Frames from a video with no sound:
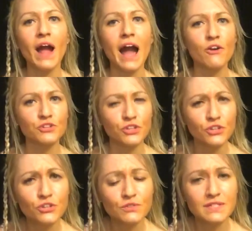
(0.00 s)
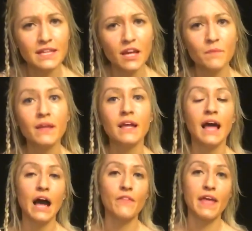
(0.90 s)
how to use them,
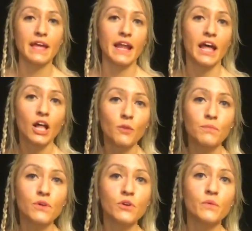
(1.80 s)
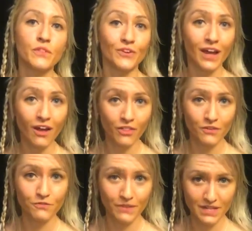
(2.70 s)
how they can help you with your health
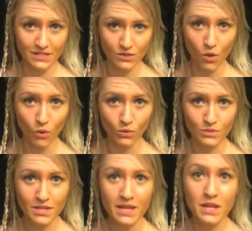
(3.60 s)
and fitness goals.